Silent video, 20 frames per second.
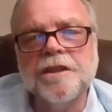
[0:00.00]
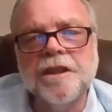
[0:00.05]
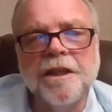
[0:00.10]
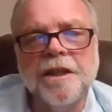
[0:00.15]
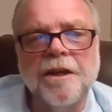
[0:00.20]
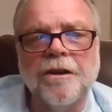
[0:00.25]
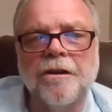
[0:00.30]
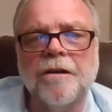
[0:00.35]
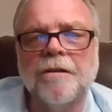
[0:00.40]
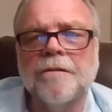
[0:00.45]

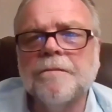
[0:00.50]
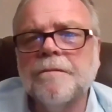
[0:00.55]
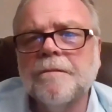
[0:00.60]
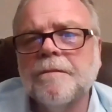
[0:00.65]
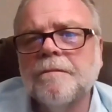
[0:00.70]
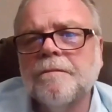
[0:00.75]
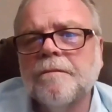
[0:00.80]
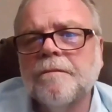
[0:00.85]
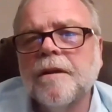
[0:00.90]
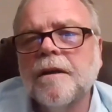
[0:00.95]
here,
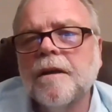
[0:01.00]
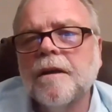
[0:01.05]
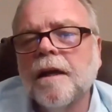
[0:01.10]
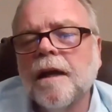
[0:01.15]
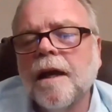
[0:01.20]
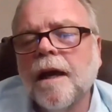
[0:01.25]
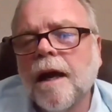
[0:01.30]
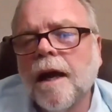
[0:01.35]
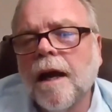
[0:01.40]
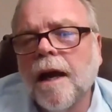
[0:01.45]

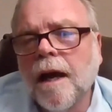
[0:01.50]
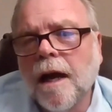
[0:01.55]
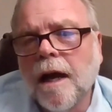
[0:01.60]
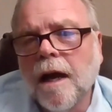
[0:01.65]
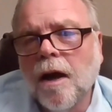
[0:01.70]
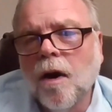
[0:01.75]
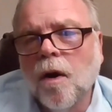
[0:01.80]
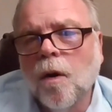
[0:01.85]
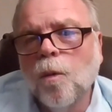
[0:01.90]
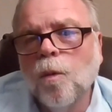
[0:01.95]

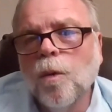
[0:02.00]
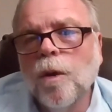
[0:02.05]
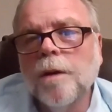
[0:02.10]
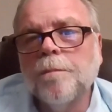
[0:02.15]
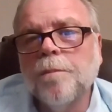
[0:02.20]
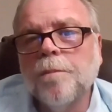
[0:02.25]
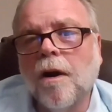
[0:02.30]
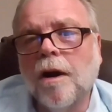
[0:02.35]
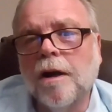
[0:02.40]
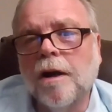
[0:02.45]
we're
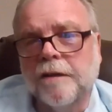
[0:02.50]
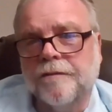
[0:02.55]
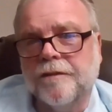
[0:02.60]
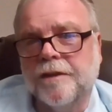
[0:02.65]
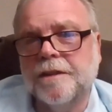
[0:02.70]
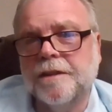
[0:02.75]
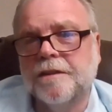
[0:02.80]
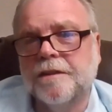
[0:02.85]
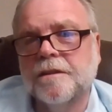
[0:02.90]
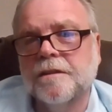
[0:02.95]
part of it.